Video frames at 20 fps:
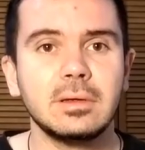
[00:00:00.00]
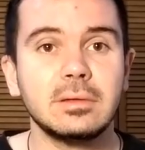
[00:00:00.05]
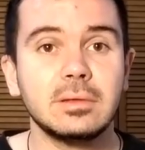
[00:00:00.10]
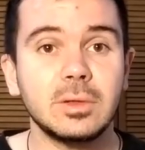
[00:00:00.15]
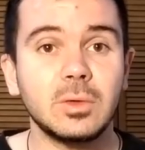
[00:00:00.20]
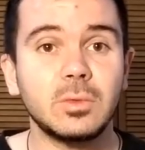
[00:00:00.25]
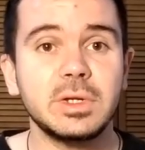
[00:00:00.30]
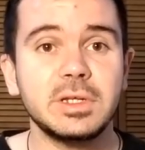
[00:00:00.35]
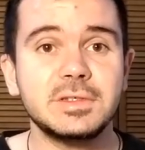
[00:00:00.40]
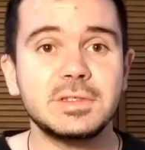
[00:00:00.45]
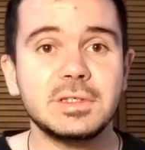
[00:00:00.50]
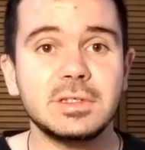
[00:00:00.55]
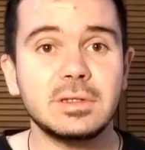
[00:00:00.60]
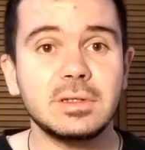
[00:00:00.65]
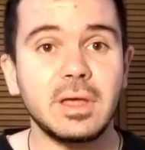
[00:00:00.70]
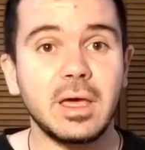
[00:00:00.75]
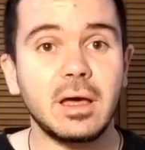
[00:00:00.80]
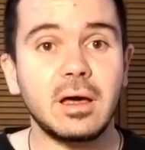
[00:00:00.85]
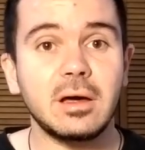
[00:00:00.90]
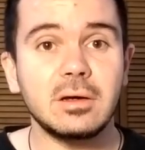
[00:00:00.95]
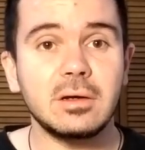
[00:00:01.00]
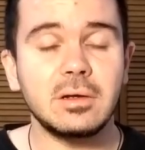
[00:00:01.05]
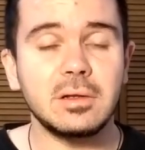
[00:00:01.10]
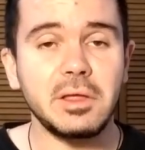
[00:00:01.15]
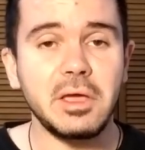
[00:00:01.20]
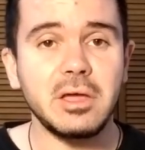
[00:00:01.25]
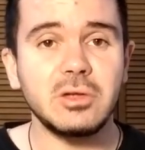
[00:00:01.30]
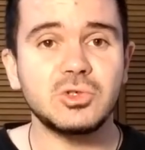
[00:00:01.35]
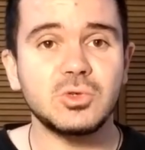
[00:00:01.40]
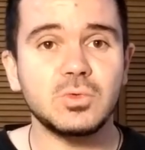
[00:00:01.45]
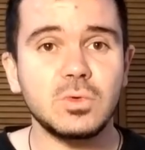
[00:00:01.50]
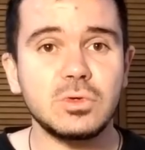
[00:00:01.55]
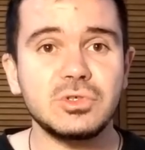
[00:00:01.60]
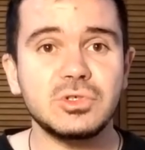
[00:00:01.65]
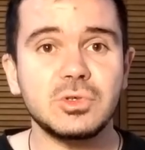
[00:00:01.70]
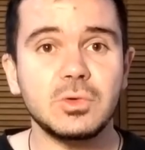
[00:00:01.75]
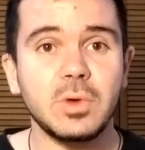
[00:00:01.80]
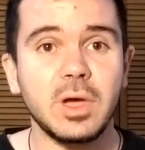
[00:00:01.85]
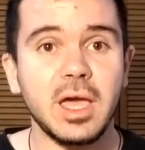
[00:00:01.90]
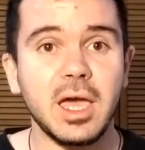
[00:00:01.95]
The reason Uncle Andrew was
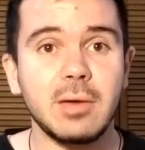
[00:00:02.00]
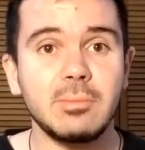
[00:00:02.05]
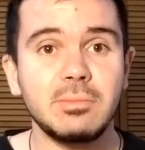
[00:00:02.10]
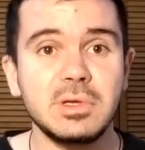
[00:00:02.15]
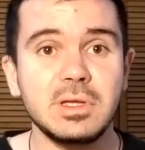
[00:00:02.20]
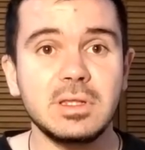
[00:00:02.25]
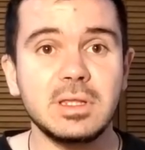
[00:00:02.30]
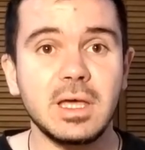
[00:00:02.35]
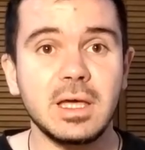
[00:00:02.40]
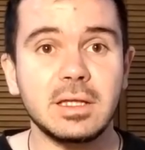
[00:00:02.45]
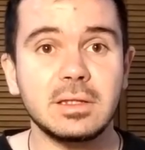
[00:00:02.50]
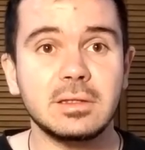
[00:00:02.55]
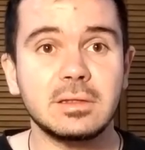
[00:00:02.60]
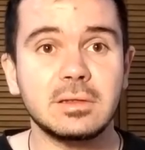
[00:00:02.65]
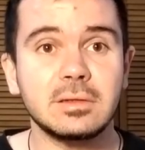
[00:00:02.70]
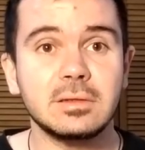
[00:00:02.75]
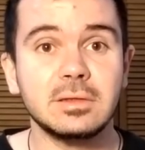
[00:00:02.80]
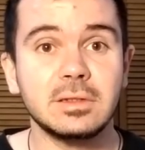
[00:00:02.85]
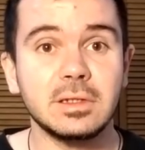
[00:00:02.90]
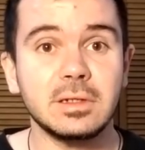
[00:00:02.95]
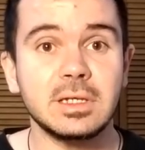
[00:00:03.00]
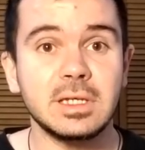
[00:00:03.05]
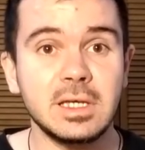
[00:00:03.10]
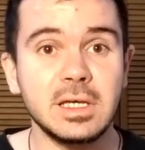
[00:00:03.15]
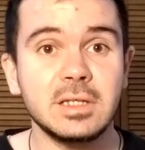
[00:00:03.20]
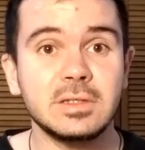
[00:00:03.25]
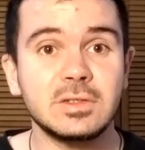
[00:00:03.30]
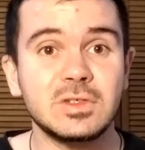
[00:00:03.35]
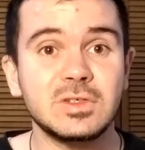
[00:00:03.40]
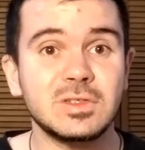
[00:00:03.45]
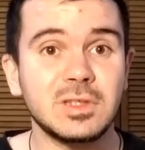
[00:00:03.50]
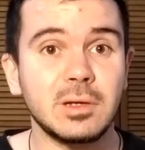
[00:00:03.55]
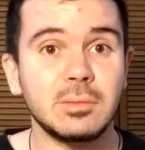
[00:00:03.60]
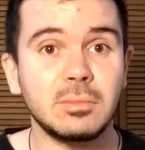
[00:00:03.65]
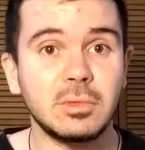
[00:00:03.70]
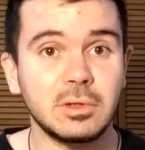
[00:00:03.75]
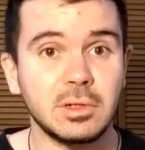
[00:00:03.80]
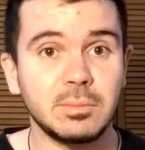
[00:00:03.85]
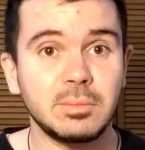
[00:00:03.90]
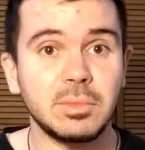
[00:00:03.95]
so happy that the kids
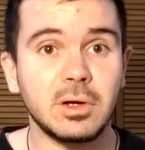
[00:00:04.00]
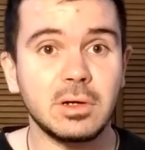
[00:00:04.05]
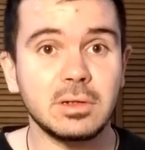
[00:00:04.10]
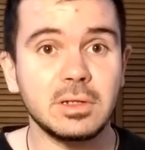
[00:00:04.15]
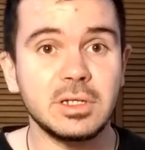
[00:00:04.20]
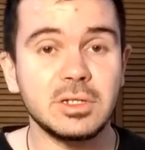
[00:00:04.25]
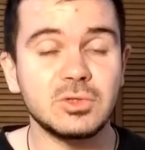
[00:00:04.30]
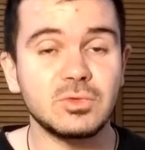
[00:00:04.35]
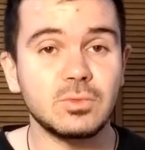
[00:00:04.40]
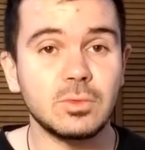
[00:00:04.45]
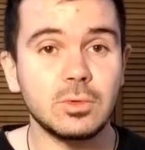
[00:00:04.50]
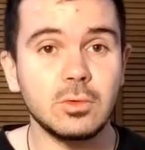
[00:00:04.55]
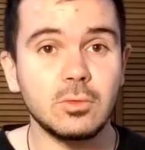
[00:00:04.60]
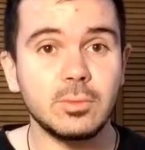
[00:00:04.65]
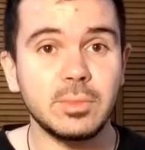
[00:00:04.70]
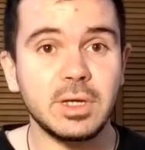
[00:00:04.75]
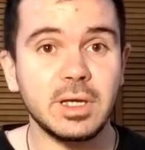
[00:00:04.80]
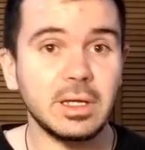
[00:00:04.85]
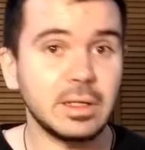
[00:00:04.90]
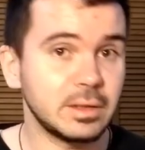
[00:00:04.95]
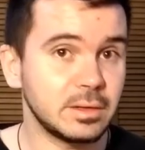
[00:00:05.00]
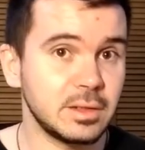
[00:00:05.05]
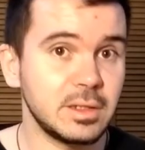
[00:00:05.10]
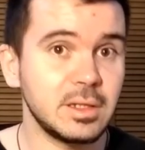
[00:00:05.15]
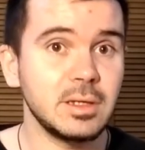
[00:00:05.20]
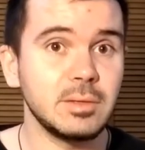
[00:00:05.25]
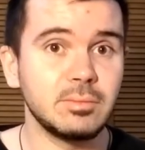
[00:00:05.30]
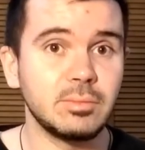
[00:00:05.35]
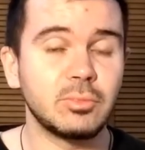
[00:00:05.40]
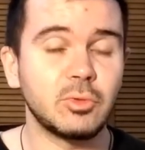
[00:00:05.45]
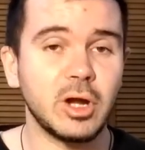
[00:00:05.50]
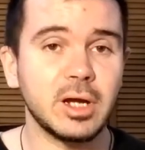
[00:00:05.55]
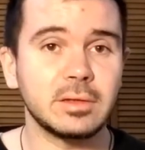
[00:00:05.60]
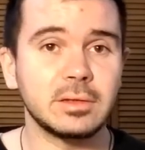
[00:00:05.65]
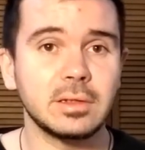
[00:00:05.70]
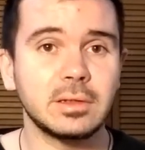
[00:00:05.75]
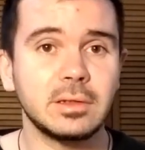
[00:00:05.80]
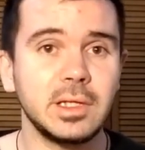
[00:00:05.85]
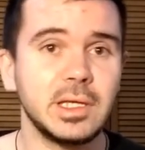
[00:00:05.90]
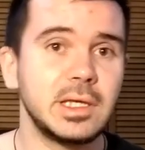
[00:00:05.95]
stumbled upon his room and he
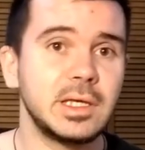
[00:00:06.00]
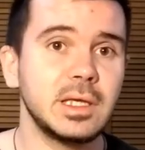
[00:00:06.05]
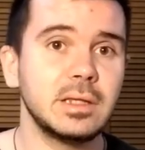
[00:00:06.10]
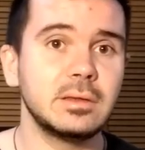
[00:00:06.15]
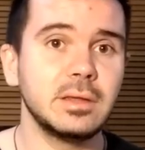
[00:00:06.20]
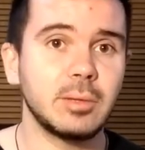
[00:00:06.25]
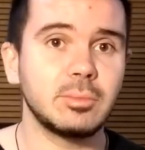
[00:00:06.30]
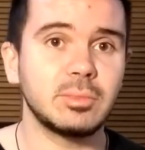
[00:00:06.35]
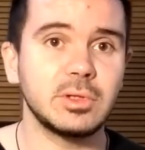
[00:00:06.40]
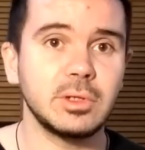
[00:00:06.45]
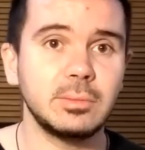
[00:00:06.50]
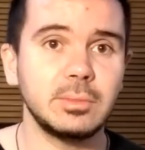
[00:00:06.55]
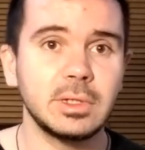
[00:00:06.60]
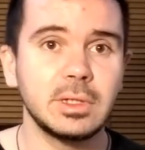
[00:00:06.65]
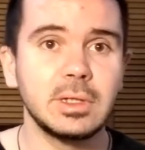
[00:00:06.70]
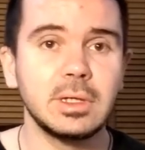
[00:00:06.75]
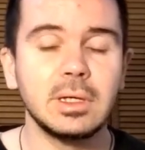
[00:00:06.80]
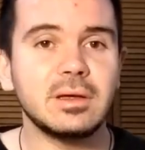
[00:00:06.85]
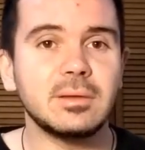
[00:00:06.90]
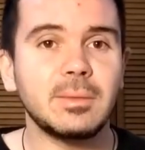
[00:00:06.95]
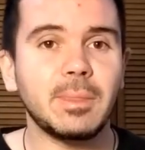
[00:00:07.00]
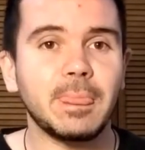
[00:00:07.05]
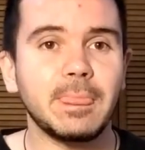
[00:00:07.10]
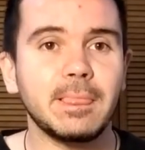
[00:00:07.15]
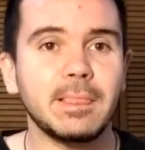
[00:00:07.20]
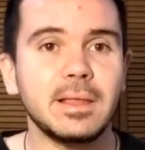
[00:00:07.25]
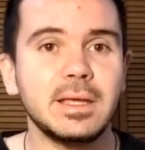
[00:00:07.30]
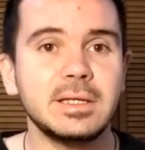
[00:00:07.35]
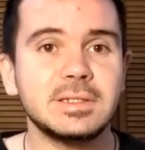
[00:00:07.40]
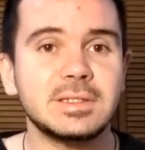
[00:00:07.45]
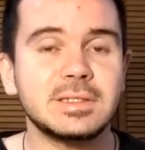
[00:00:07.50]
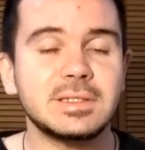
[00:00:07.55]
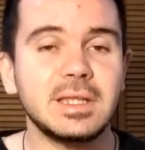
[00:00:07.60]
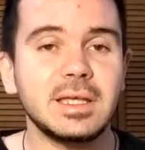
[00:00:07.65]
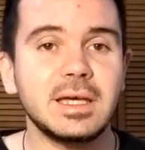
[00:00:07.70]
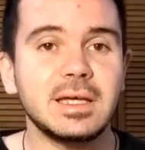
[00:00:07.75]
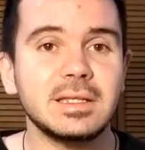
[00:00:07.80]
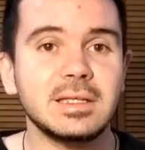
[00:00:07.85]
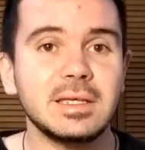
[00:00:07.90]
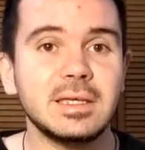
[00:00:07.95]
practically kidnapped them is
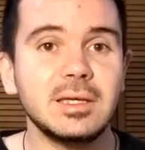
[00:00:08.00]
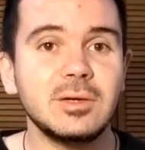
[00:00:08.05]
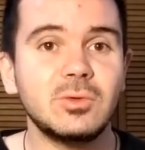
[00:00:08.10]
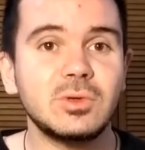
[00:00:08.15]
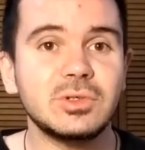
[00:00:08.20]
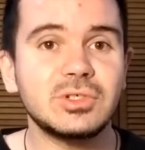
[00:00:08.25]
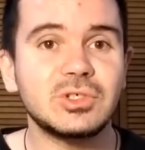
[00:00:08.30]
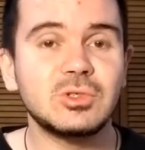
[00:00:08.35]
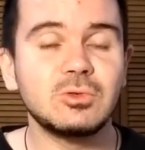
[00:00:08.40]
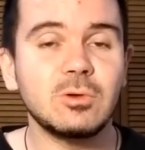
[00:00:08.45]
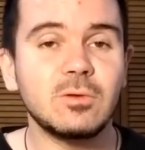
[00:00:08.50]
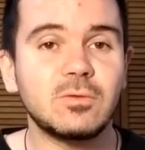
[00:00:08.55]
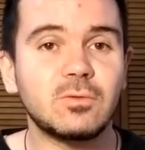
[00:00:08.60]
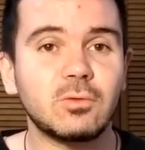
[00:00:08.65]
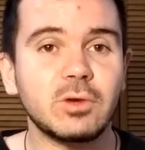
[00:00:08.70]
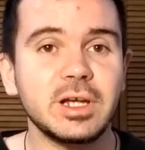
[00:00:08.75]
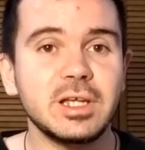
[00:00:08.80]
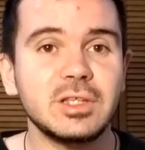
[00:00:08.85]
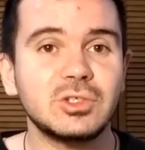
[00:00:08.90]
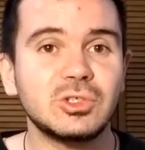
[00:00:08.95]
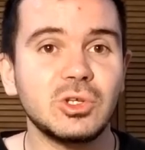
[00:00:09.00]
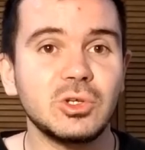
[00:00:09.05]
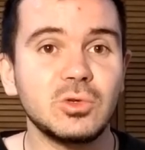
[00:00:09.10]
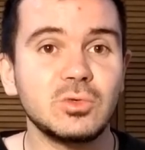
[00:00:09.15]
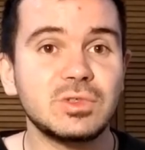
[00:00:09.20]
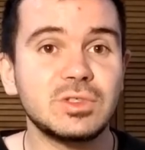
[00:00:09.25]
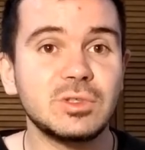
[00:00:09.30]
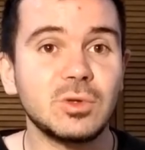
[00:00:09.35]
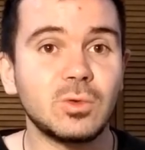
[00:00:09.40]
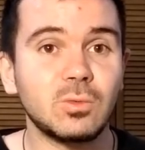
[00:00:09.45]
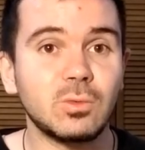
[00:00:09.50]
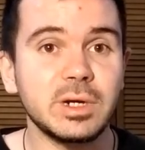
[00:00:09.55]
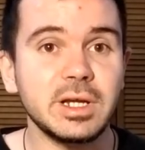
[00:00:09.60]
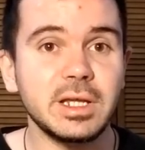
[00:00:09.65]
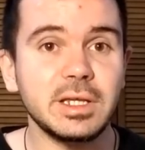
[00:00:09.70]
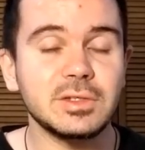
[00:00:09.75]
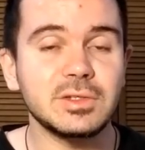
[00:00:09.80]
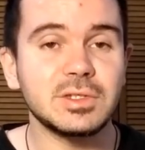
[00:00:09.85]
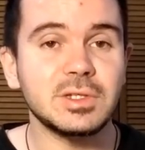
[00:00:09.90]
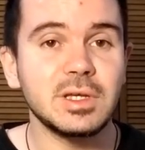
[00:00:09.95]
that he was too afraid to use the
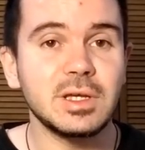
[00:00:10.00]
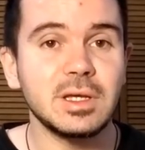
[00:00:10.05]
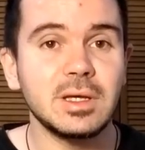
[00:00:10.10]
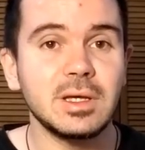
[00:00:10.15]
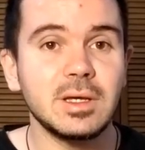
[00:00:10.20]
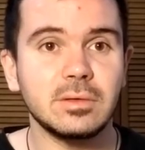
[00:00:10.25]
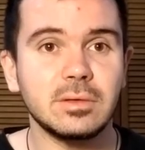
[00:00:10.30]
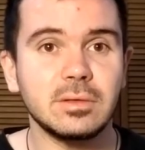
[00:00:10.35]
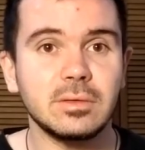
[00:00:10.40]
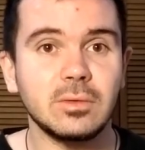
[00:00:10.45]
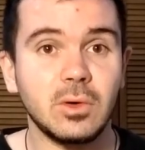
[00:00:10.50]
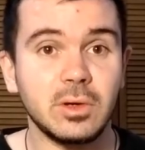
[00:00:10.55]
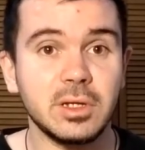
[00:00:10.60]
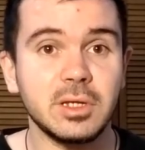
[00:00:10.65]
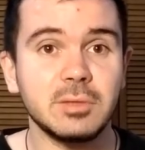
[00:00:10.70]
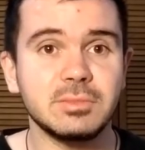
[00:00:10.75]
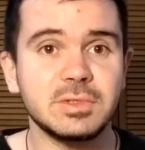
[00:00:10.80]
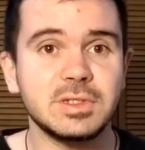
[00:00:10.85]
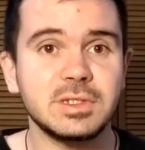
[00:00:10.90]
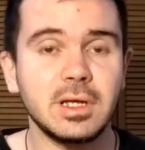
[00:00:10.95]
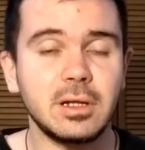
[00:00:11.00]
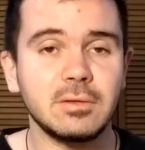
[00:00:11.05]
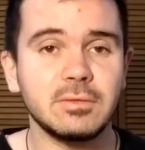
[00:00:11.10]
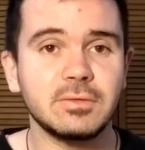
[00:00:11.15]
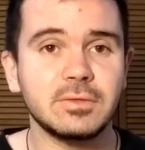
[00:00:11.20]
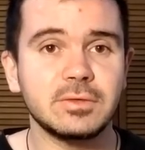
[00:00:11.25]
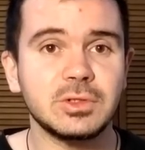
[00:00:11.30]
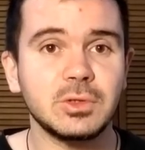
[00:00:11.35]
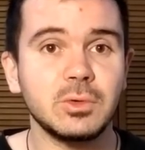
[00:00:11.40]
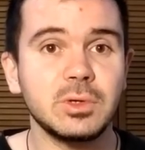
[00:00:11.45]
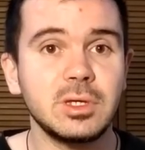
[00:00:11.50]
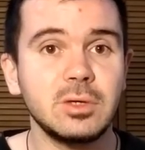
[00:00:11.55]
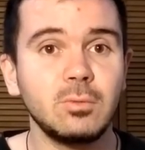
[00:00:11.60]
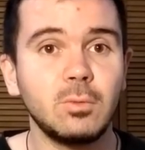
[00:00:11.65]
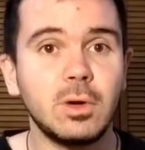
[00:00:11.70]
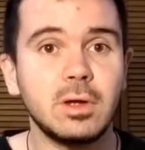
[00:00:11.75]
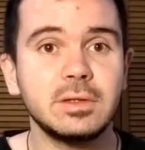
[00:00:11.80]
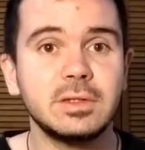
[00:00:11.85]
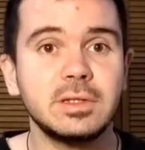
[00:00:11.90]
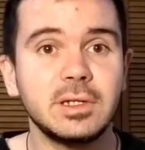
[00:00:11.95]
rings on himself. So he
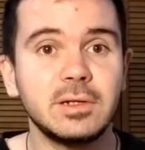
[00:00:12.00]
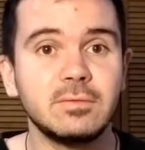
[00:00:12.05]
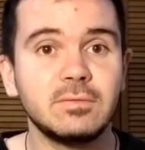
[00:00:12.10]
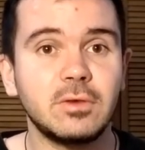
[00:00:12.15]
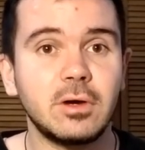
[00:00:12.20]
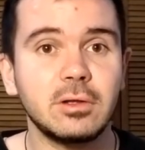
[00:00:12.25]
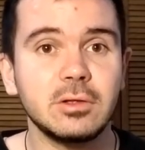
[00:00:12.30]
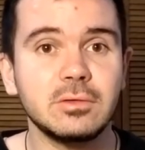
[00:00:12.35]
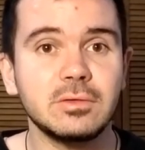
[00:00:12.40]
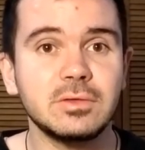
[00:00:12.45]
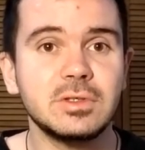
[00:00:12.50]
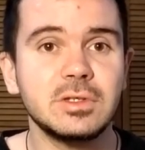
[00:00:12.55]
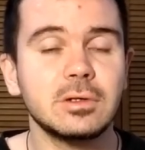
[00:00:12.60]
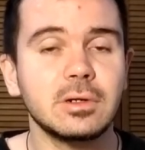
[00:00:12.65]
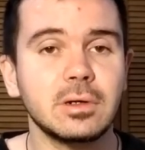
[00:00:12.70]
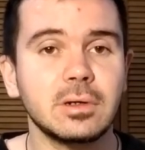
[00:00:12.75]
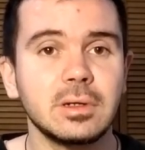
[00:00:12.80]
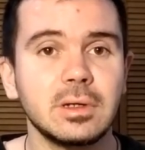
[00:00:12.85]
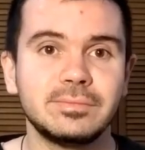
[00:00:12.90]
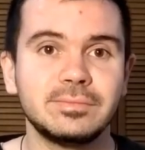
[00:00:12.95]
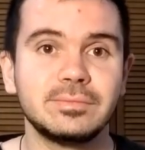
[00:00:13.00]
wanted a volunteer